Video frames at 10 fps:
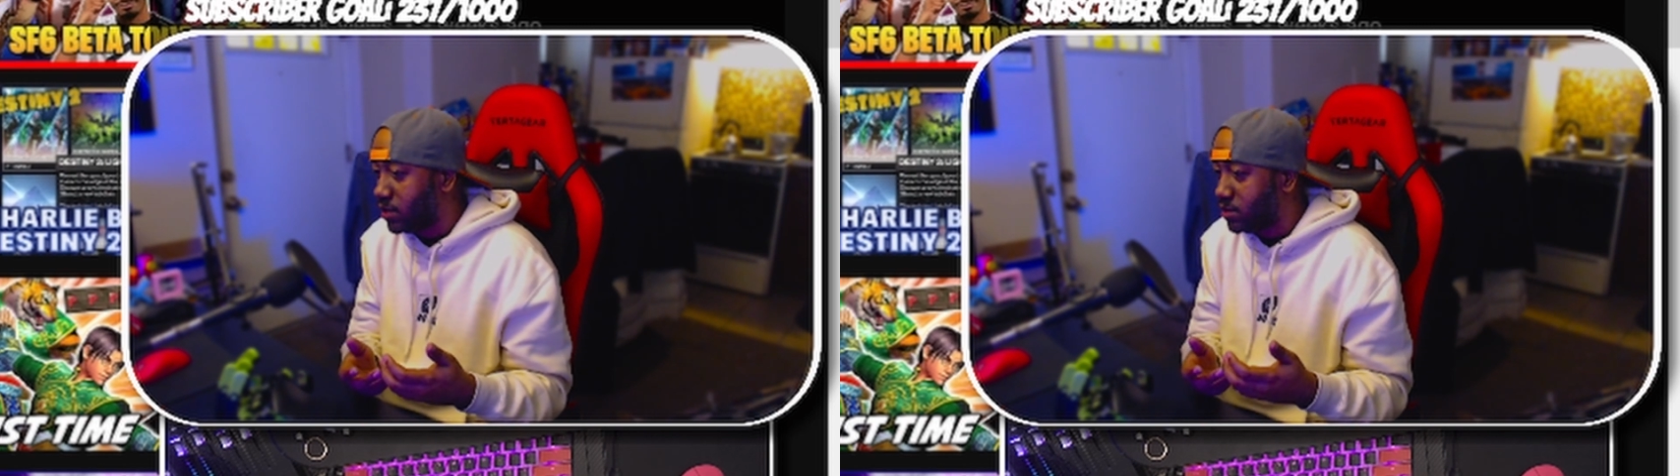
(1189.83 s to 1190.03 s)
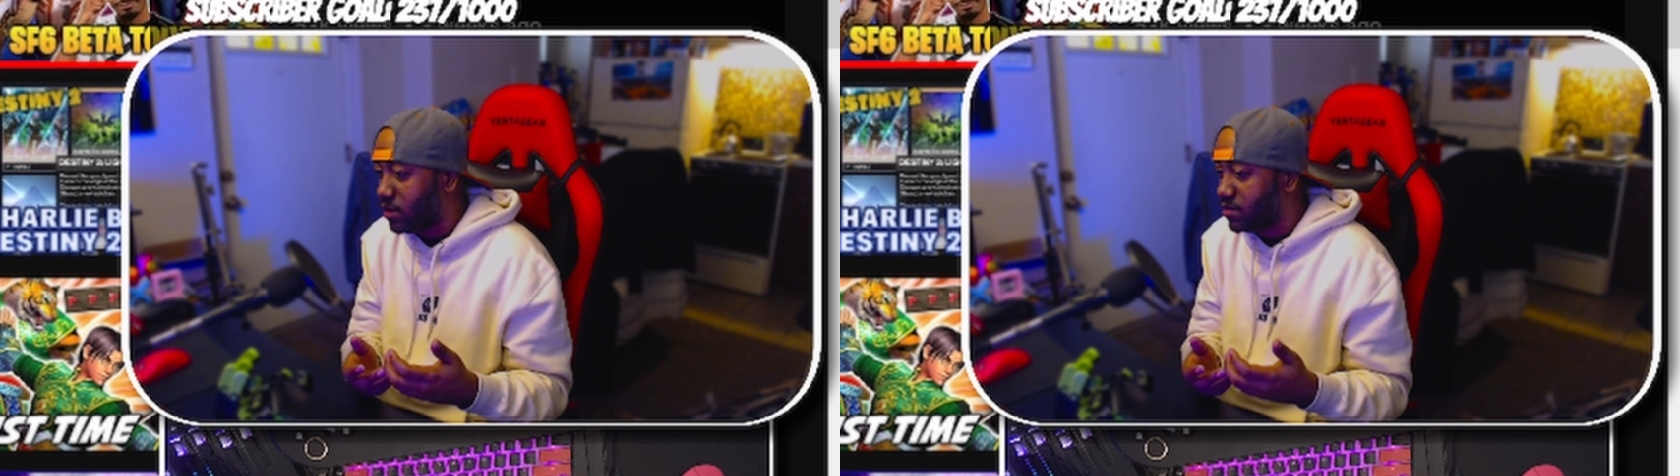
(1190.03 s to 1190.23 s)

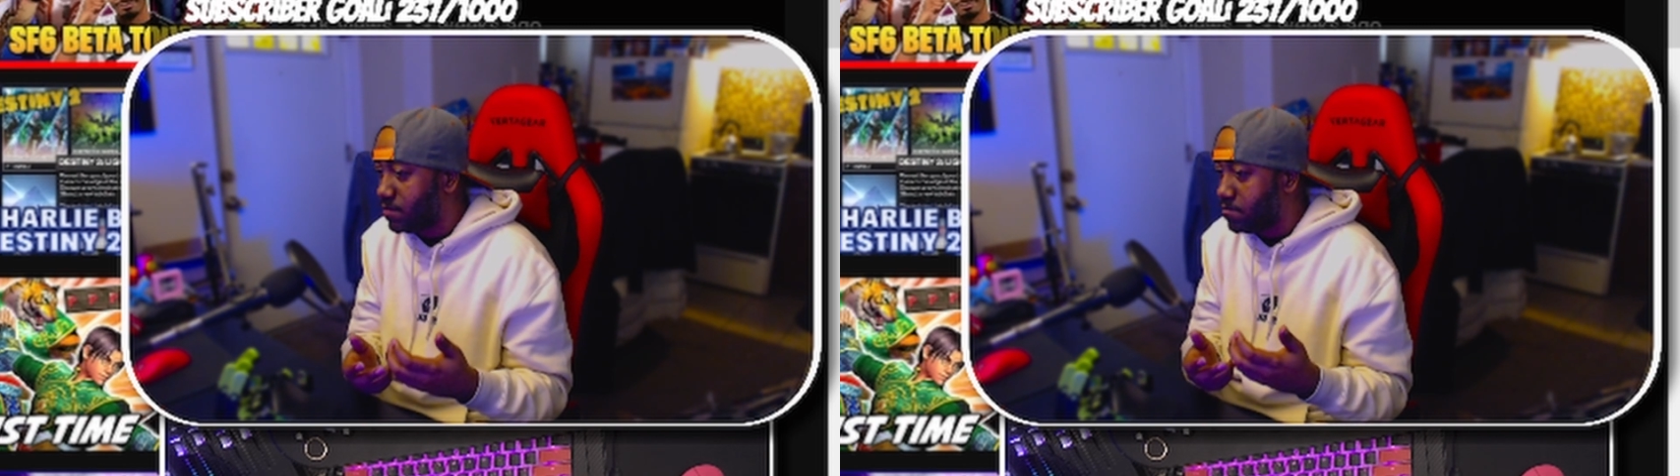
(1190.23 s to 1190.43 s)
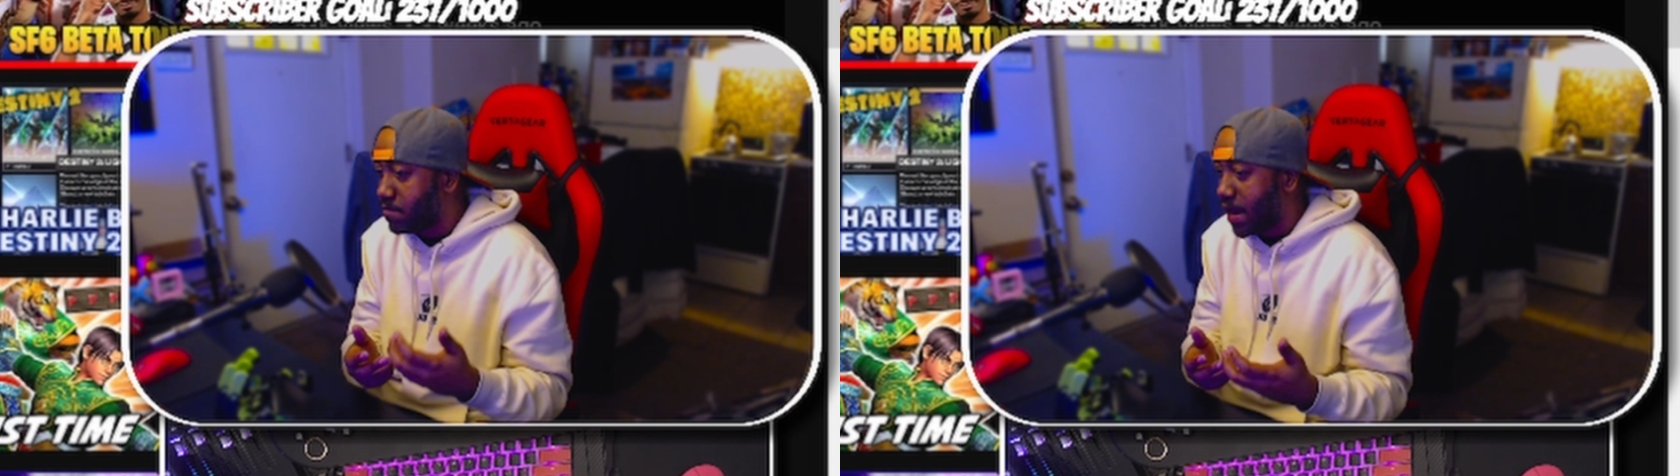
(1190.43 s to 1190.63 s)
It
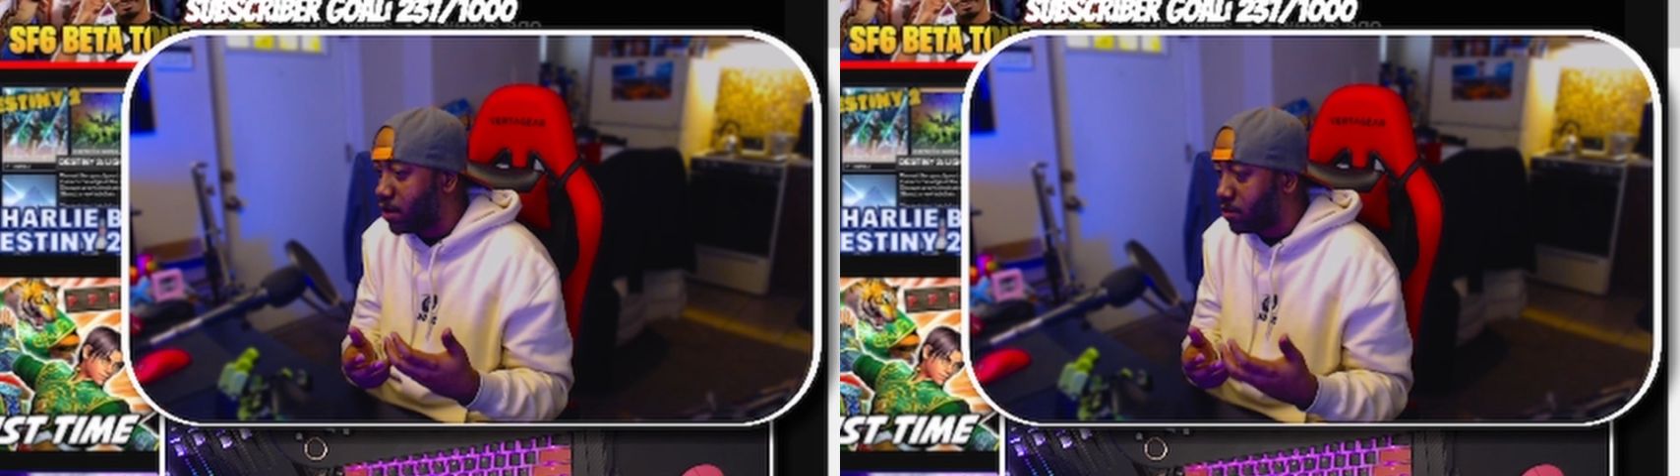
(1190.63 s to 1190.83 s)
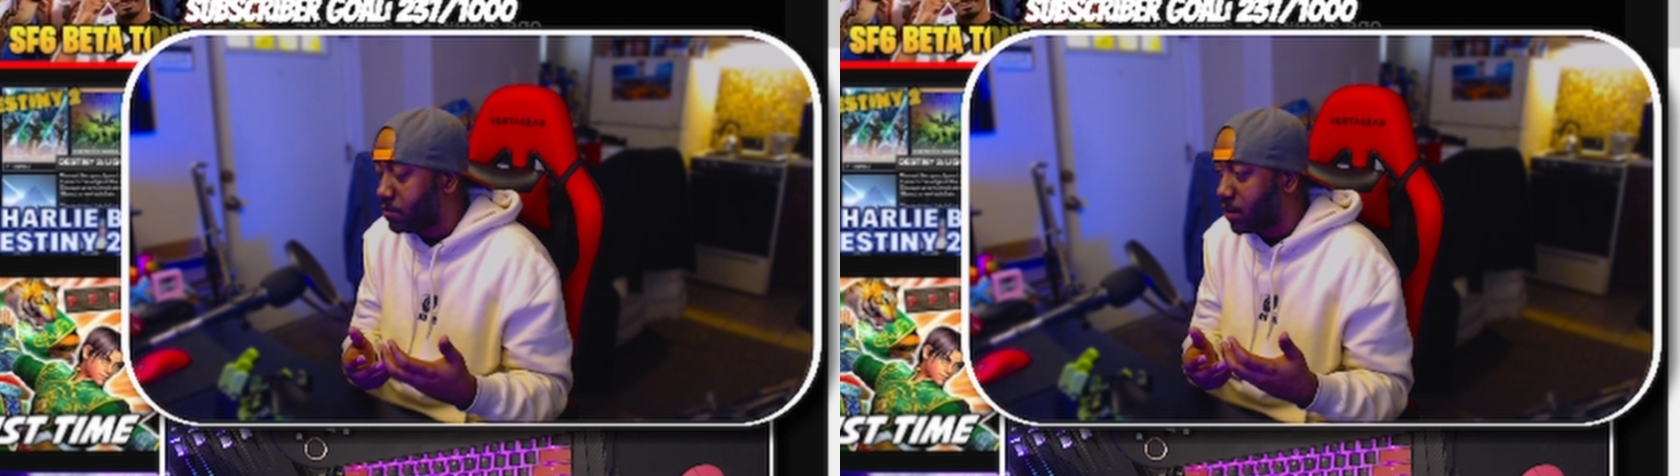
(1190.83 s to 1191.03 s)
doesn't
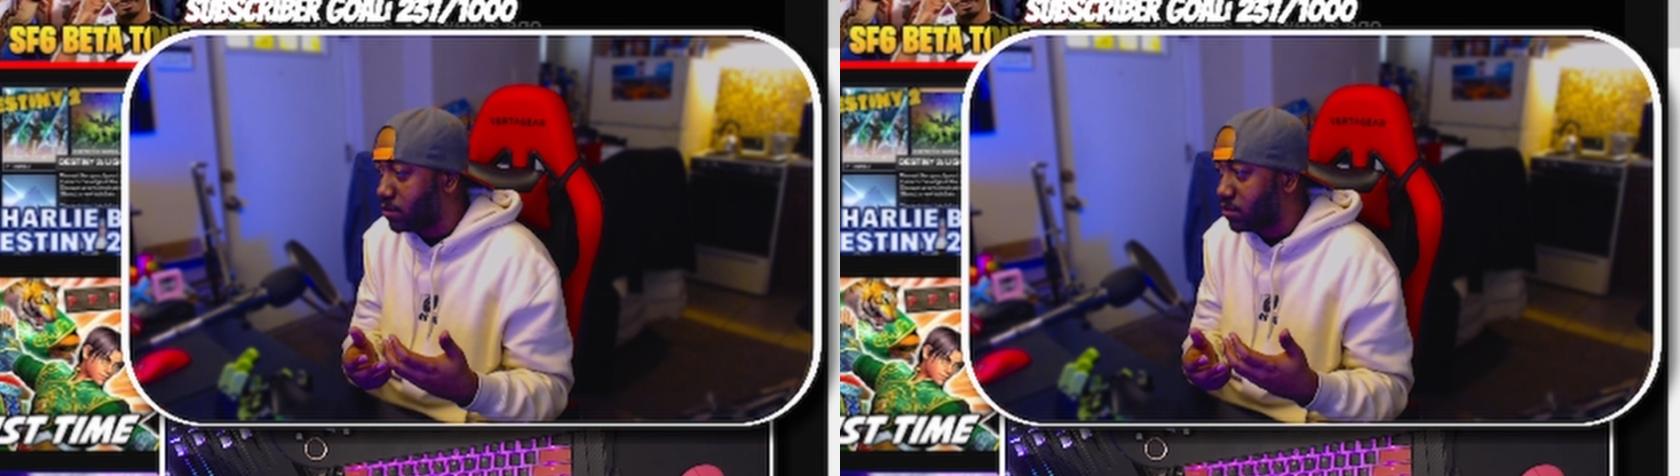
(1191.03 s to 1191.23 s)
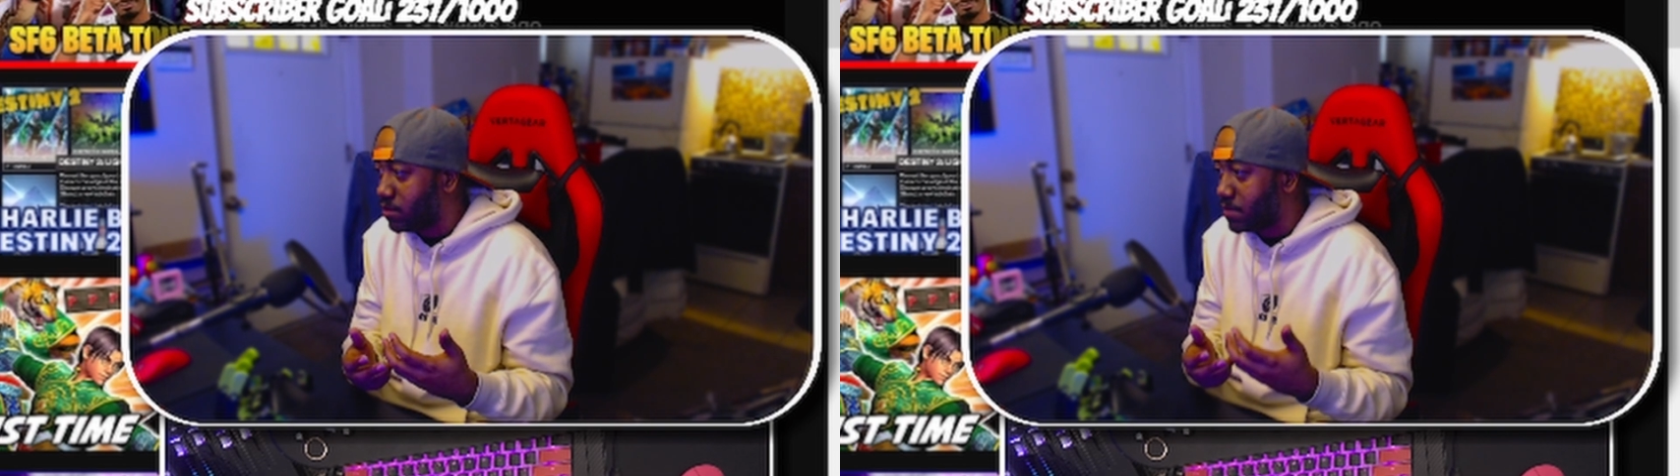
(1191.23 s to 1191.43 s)
matter
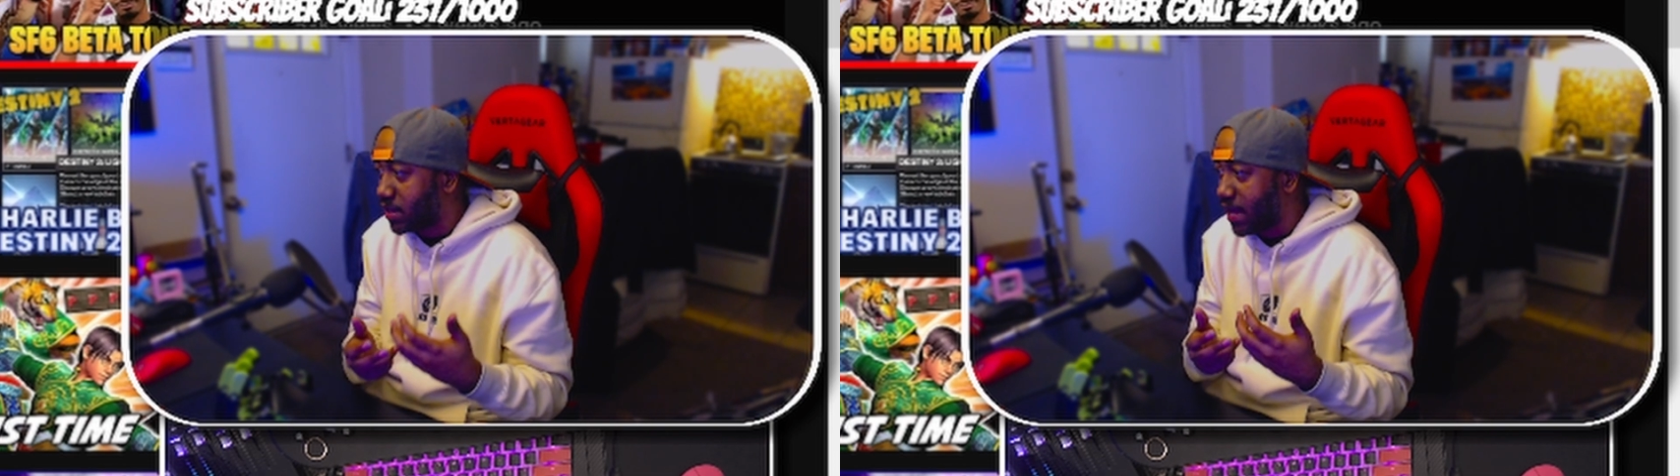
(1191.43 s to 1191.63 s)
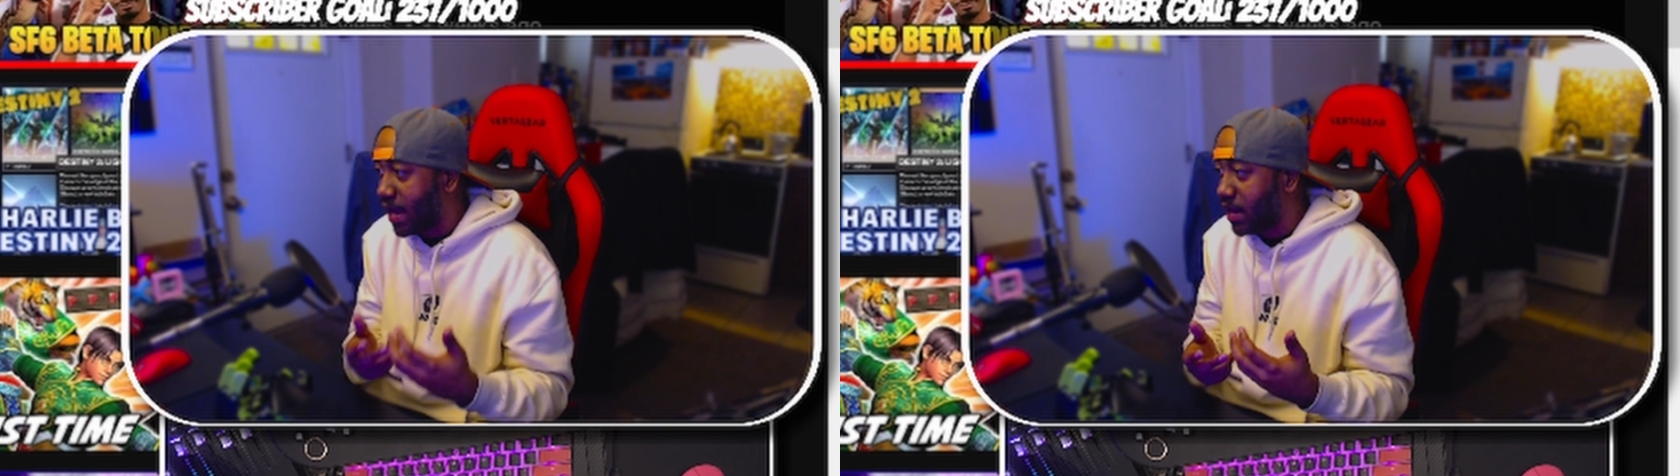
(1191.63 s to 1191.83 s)
about the
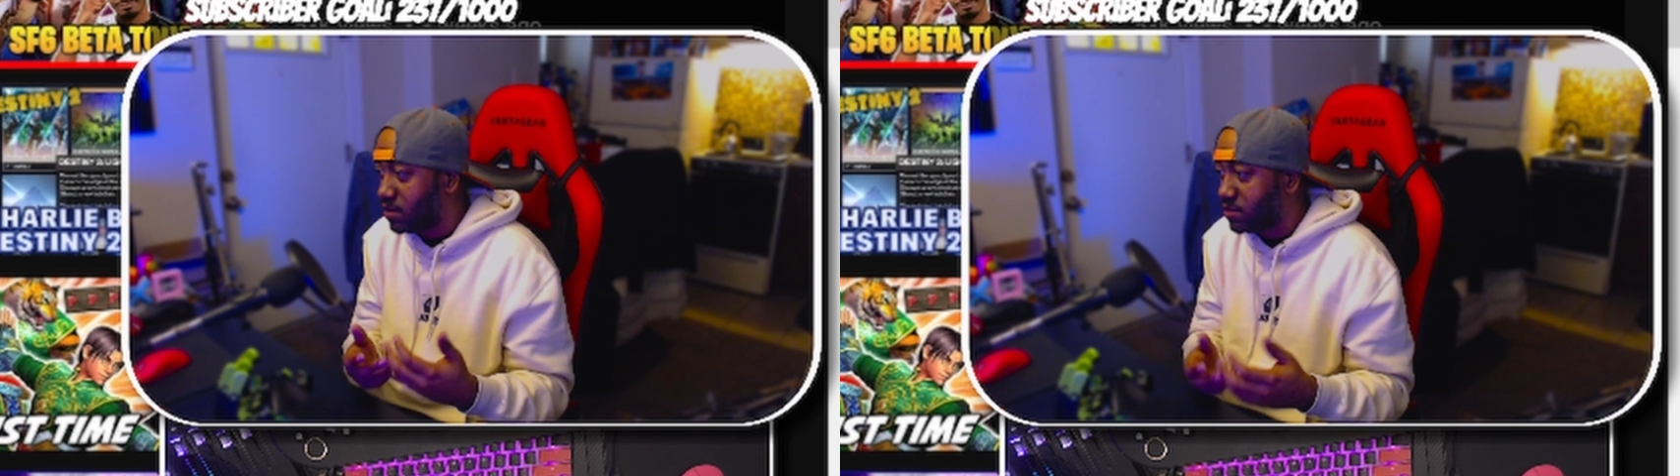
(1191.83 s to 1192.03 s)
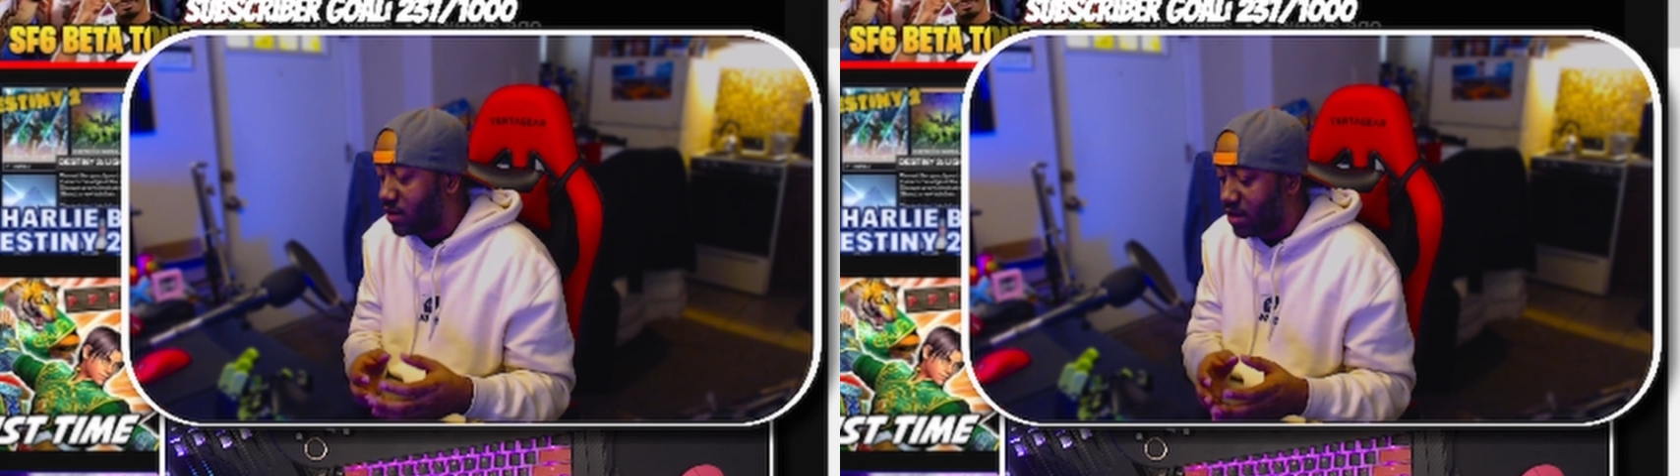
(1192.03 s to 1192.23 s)

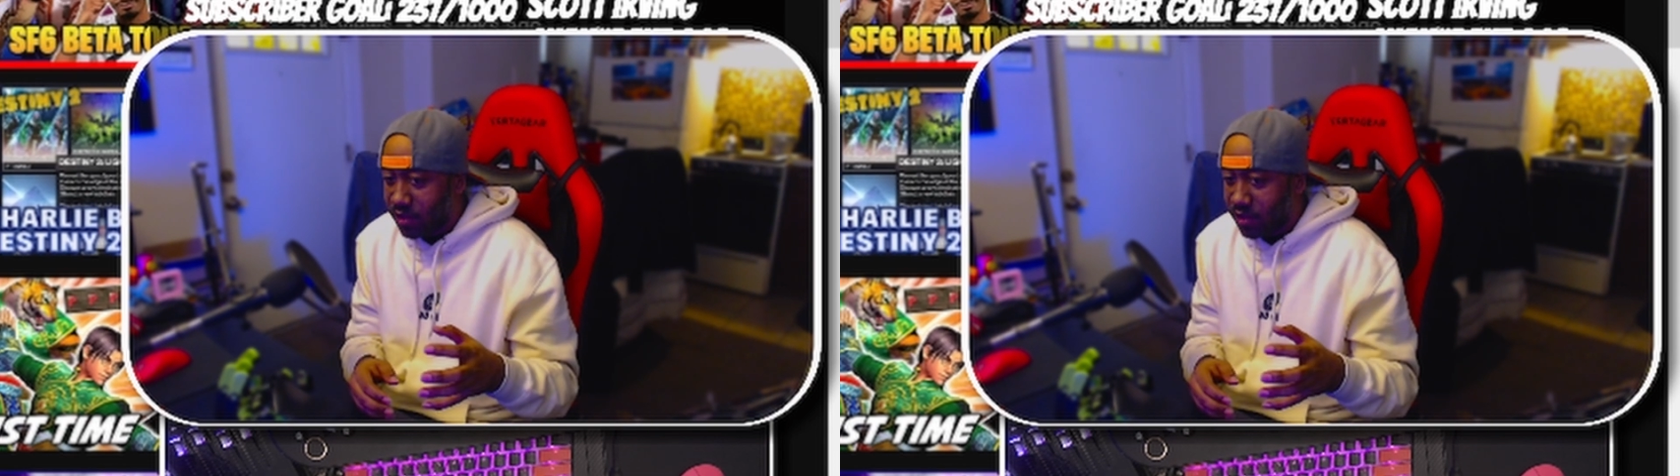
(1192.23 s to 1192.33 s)
mechanics.